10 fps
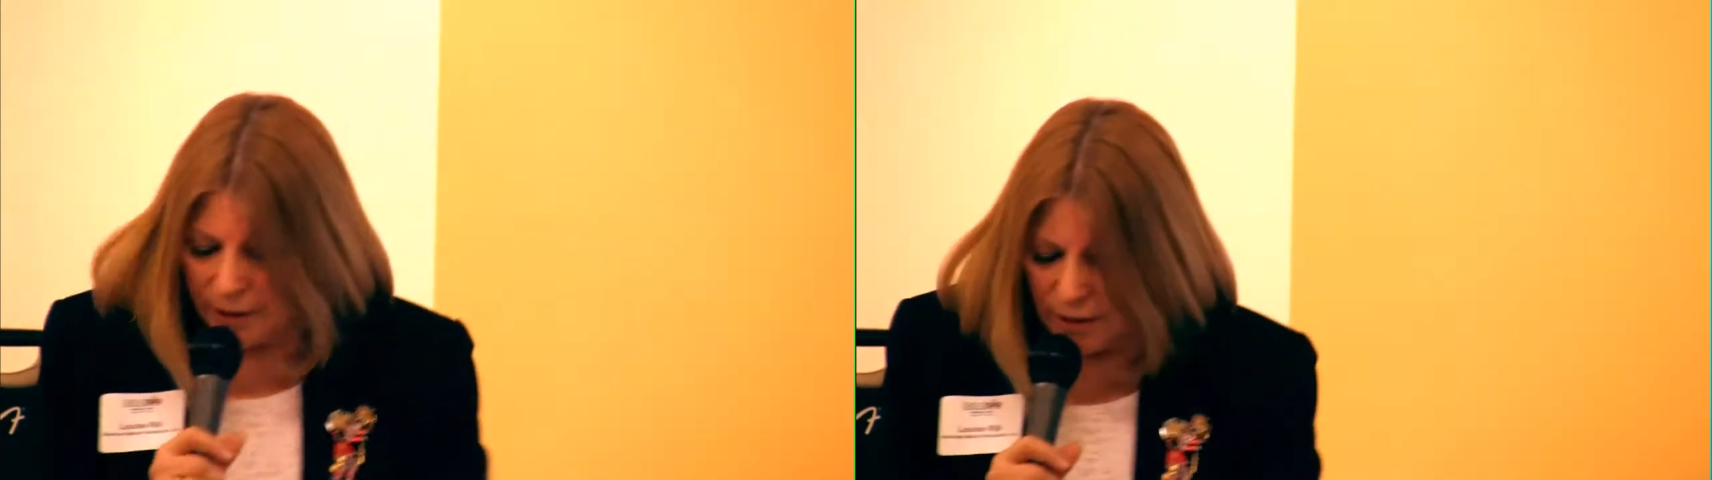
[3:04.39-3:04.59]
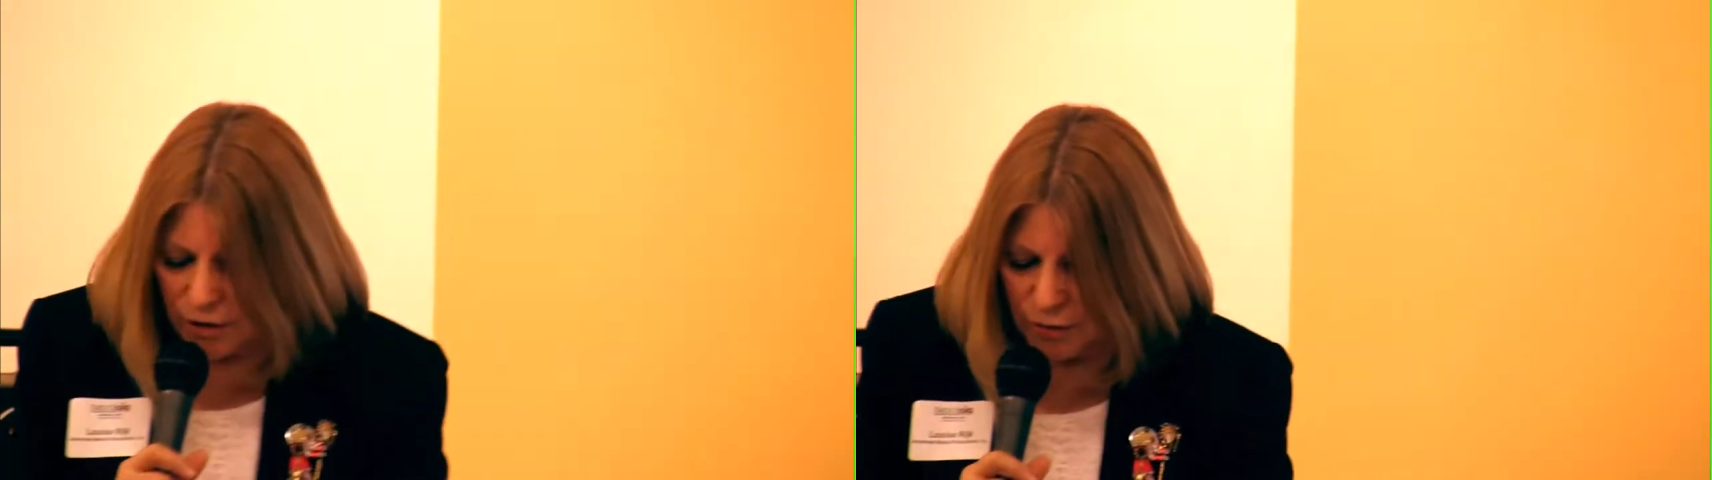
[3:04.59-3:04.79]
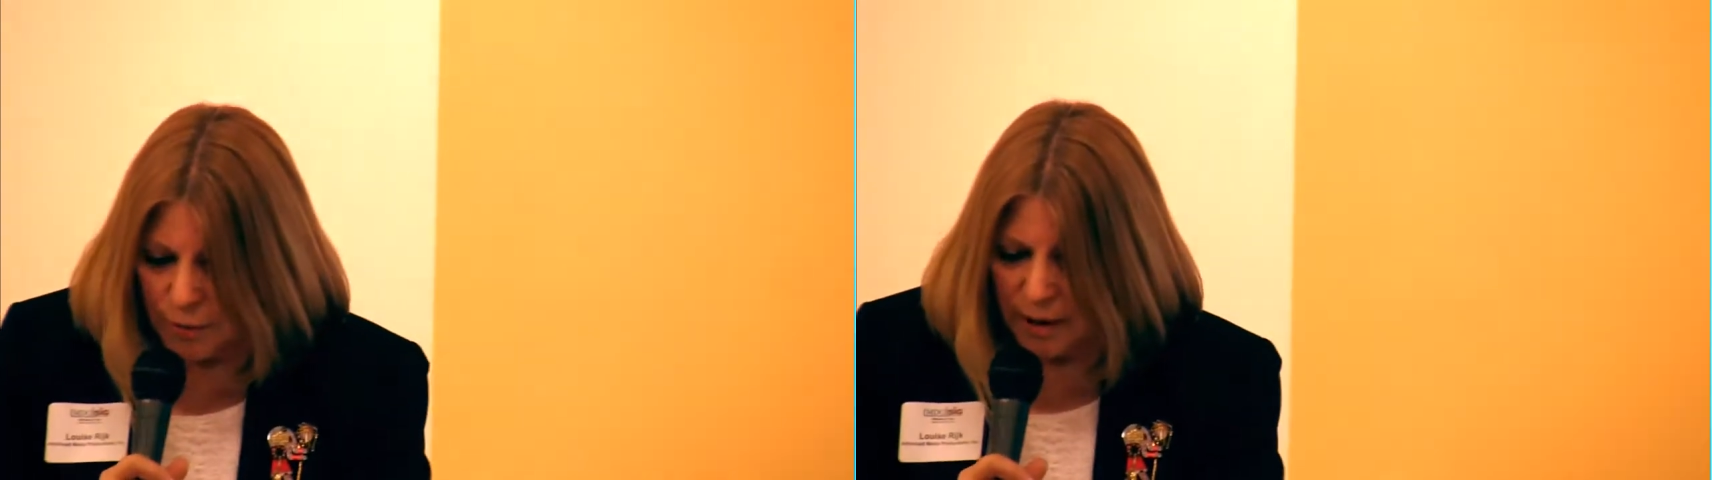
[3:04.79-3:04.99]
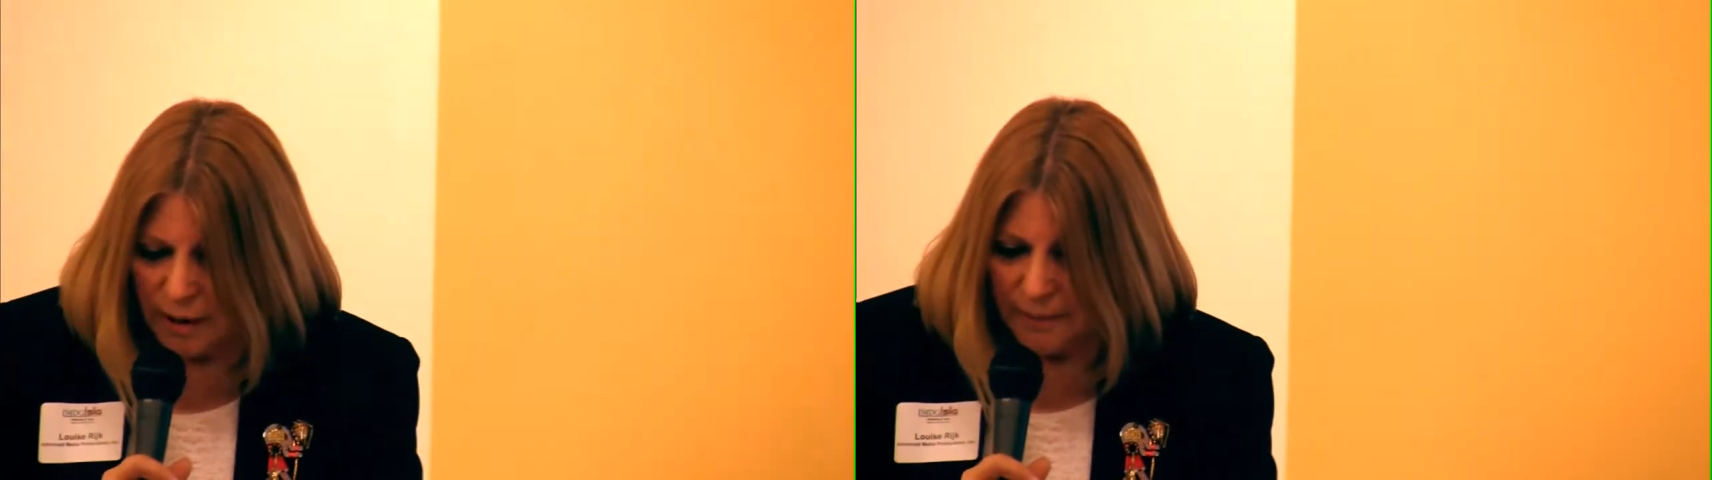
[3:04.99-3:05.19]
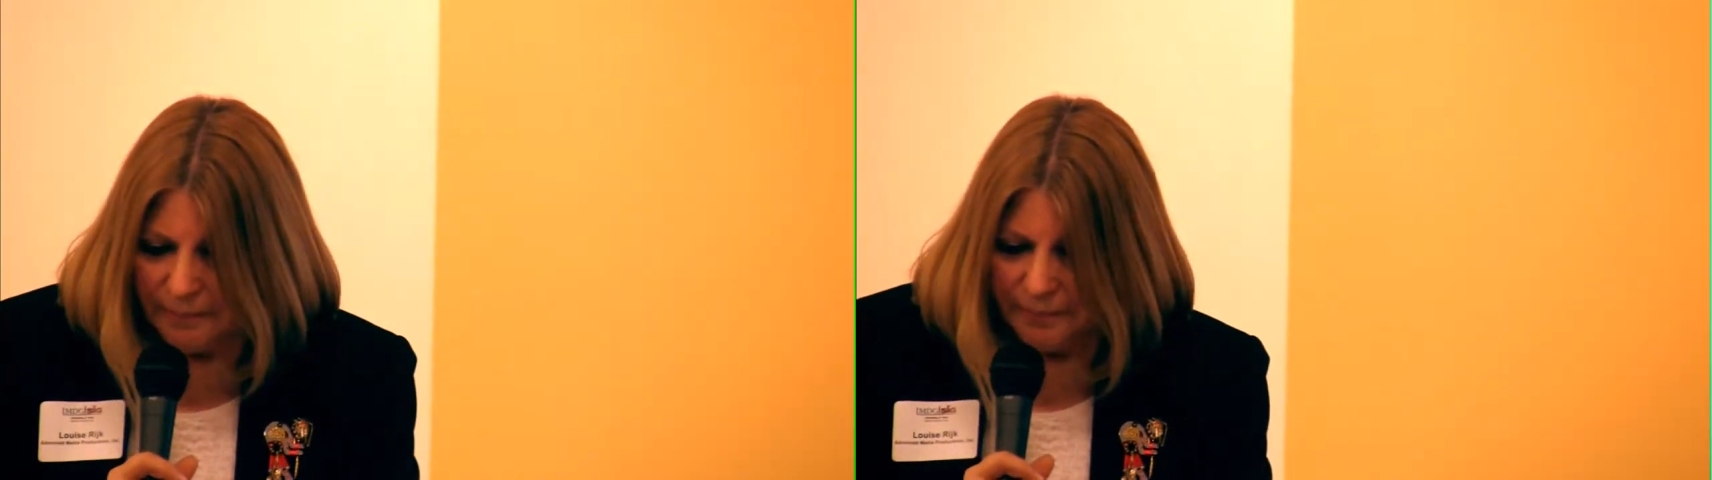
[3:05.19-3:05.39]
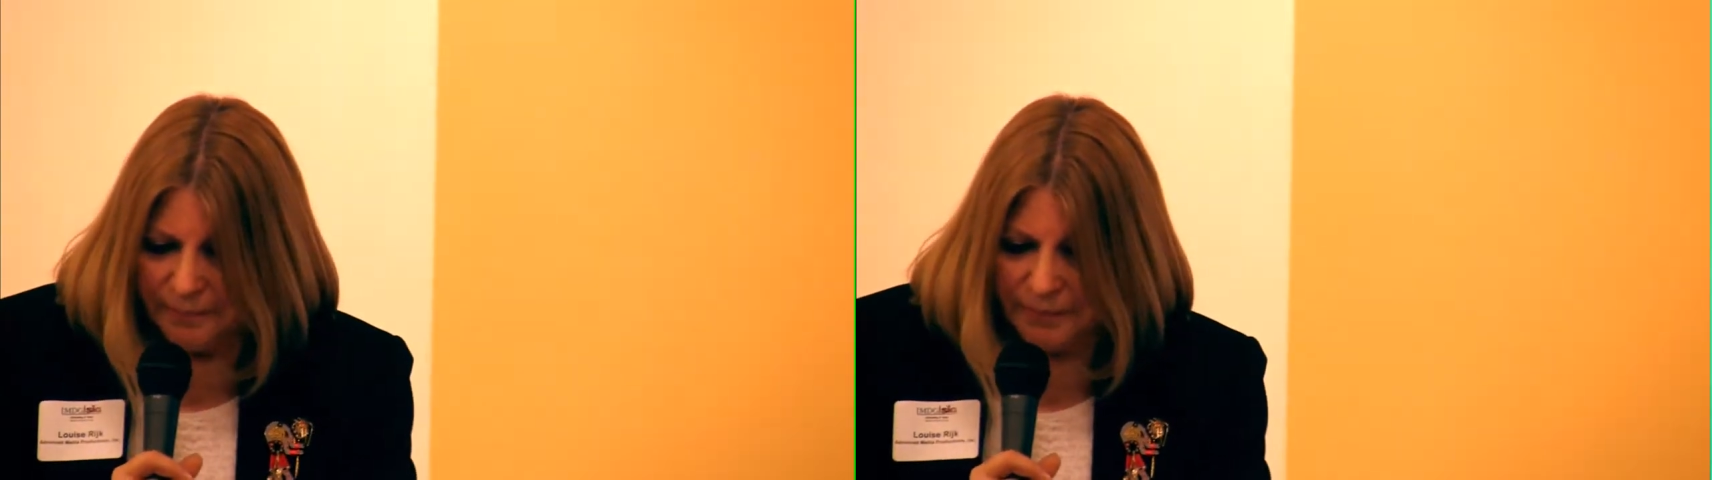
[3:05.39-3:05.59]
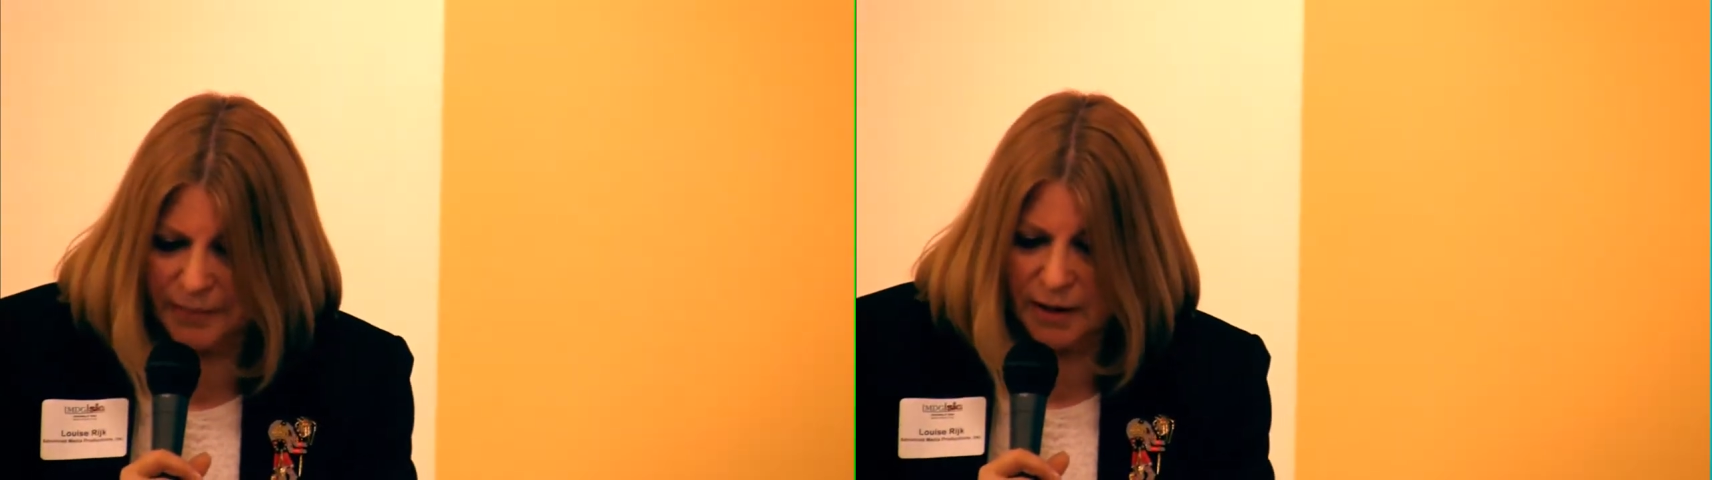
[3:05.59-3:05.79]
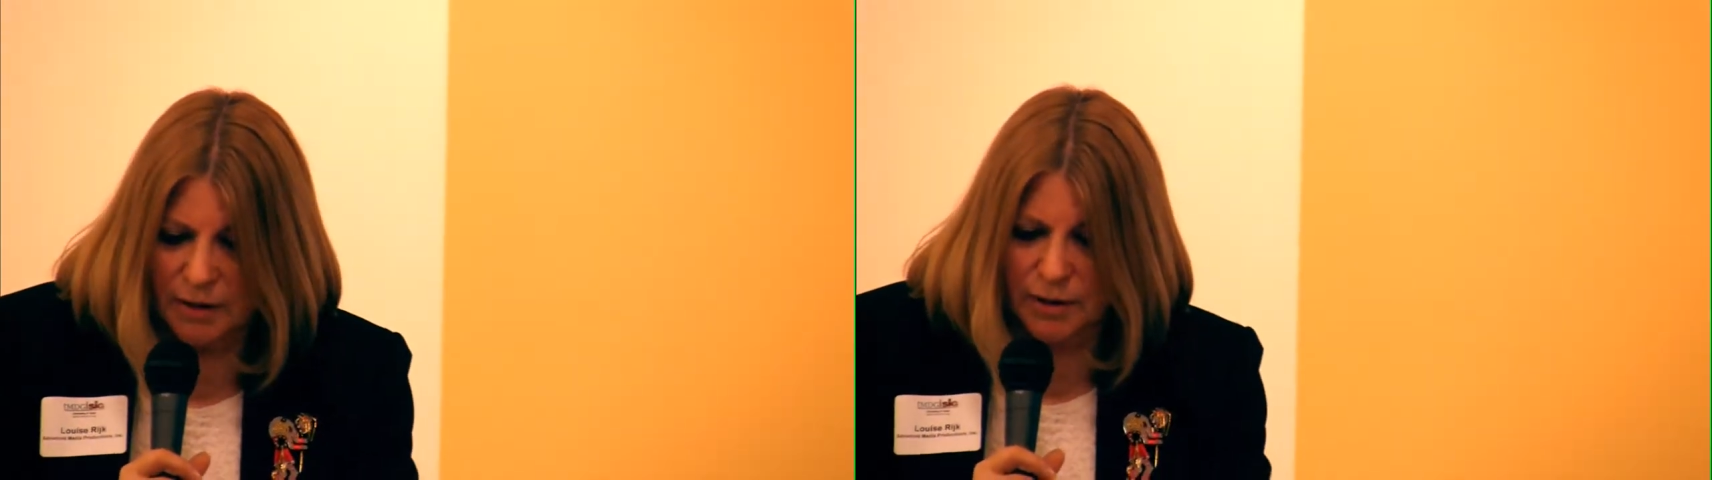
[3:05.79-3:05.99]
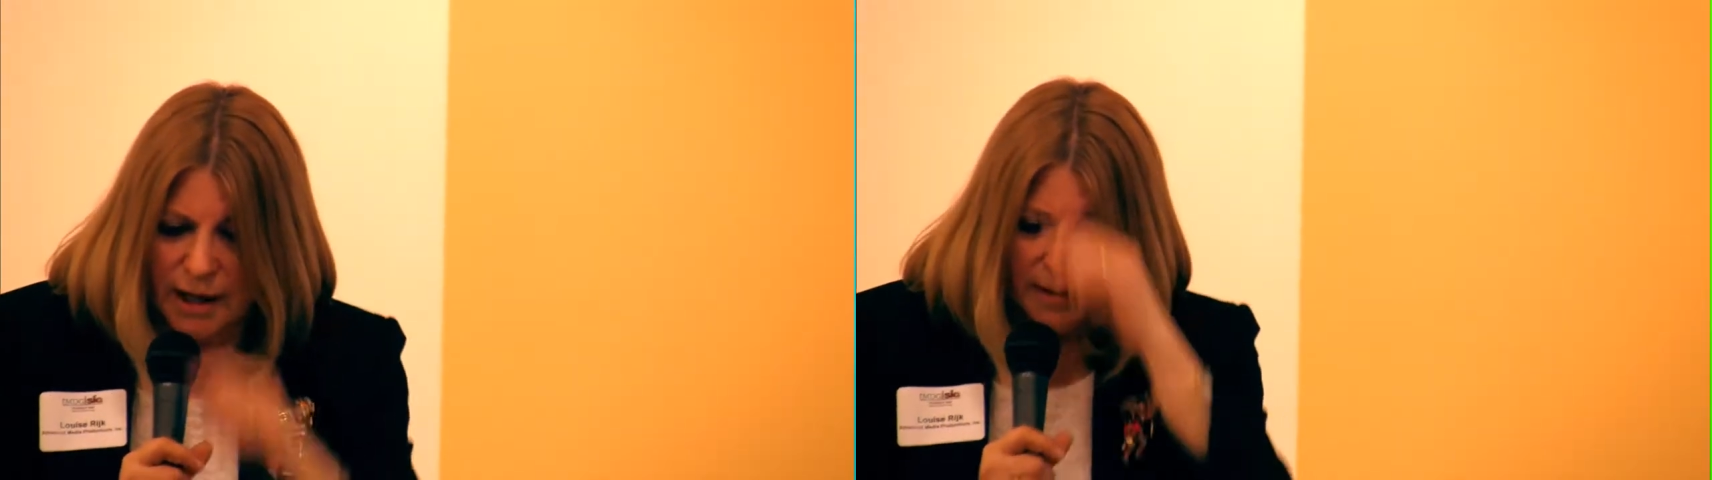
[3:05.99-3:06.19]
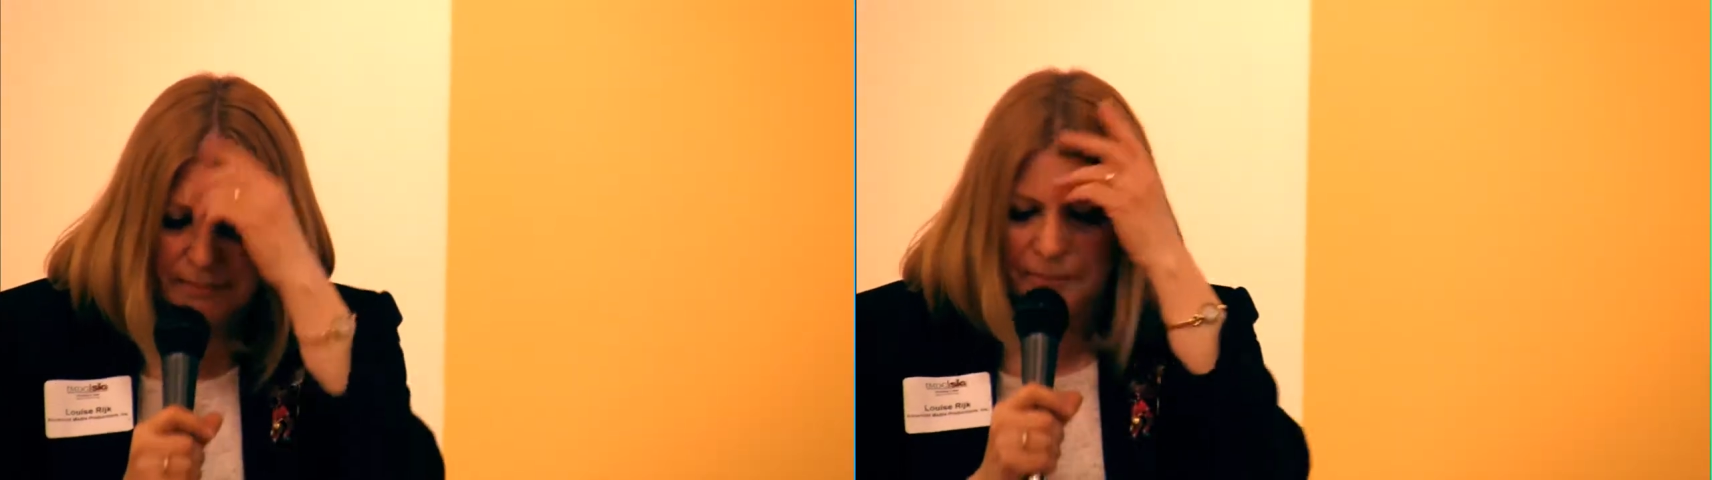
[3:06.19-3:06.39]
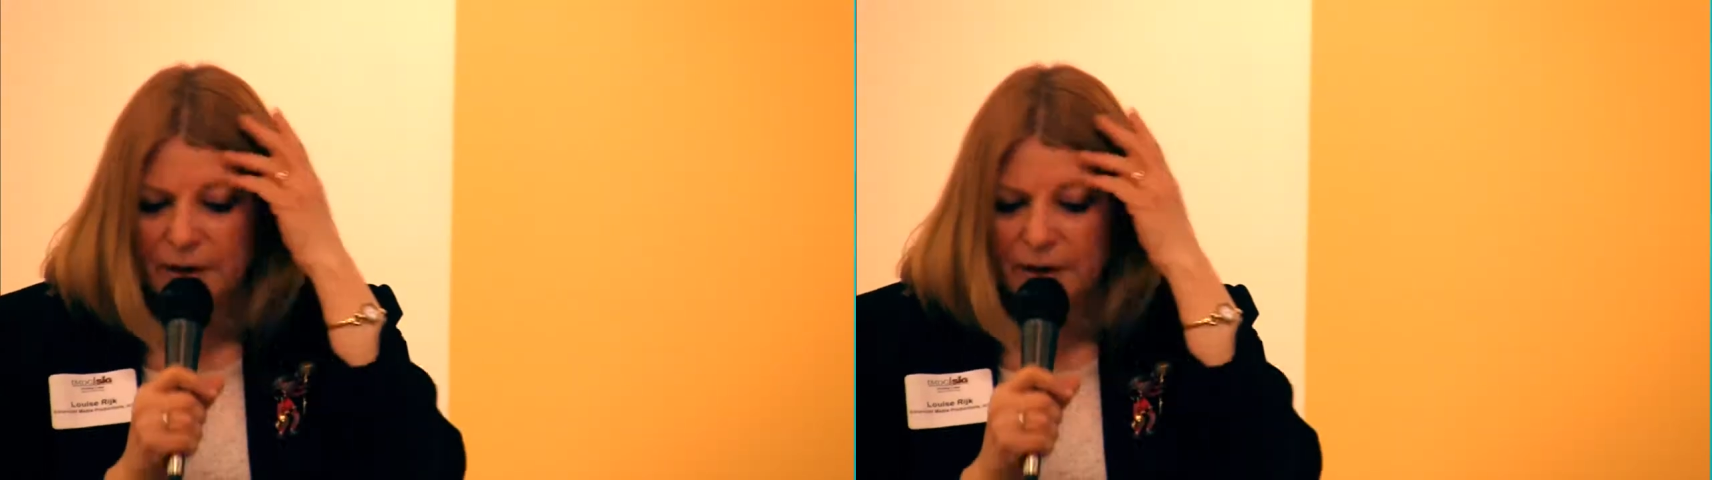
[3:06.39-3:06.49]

page as well. Okay.